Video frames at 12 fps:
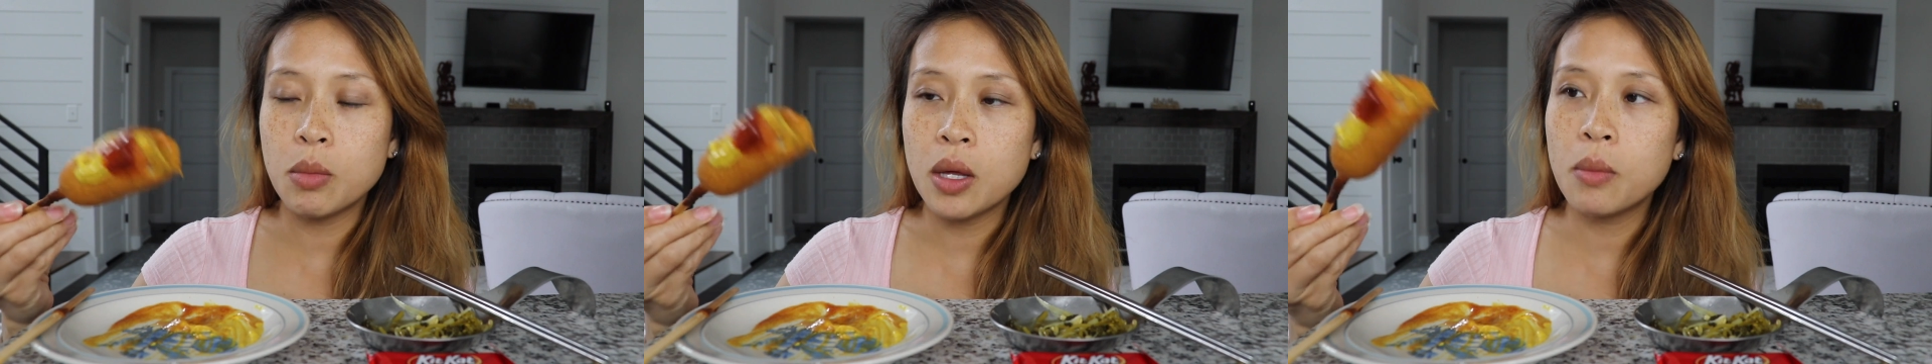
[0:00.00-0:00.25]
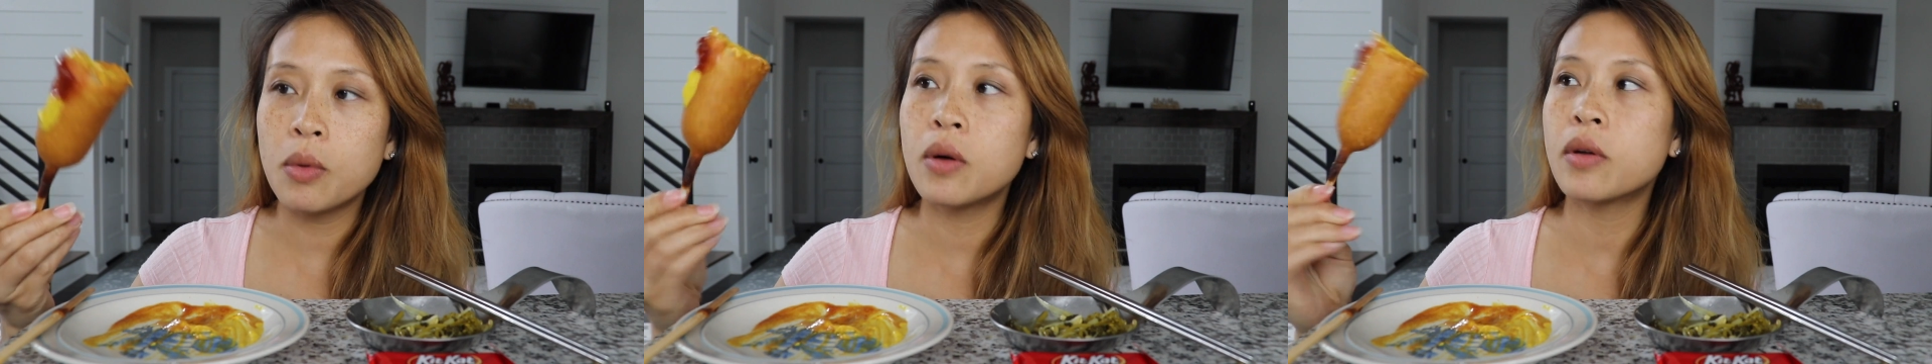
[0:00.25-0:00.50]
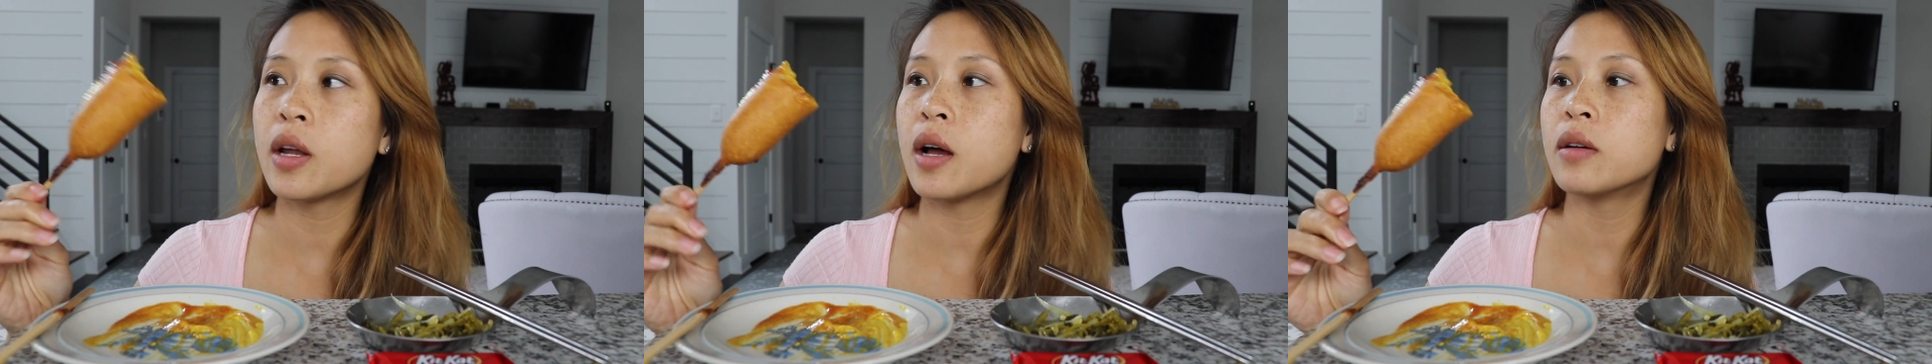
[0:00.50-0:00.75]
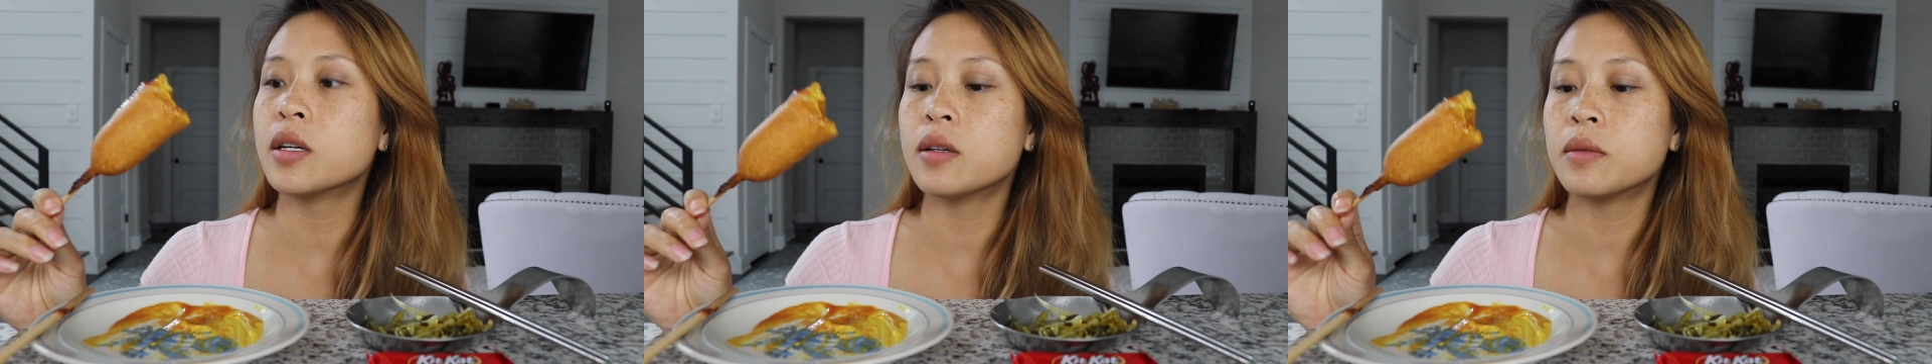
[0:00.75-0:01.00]
people and
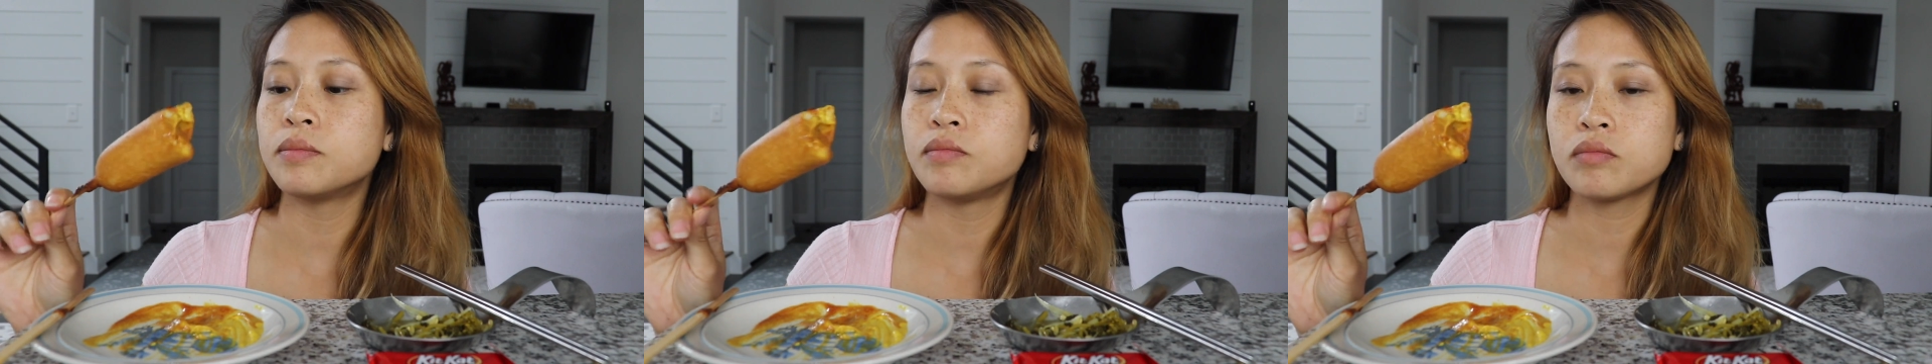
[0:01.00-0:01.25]
how to